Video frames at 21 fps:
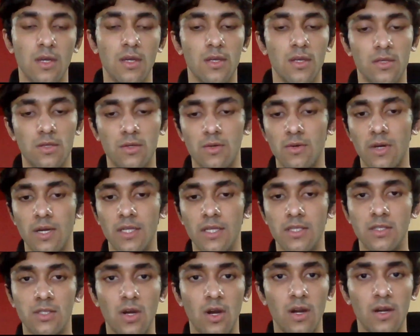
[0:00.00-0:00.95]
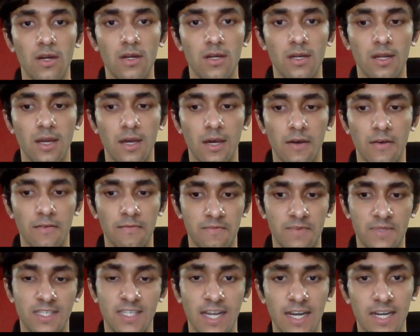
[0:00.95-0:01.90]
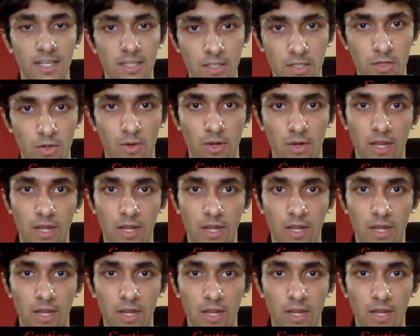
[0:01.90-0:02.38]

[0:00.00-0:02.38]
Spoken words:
So it's not set in stone.